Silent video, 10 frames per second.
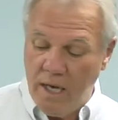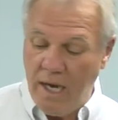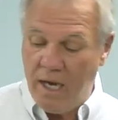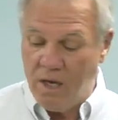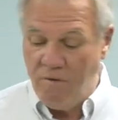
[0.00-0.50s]

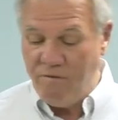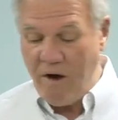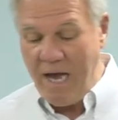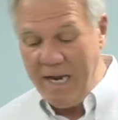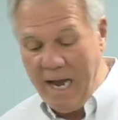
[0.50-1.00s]
uh, you
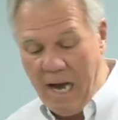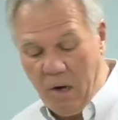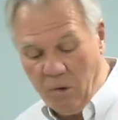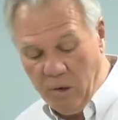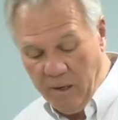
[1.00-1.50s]
find
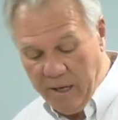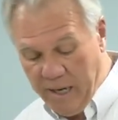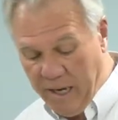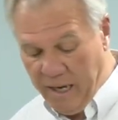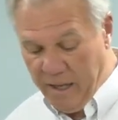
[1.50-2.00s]
out
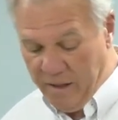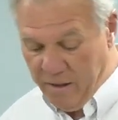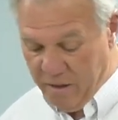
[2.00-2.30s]
uh,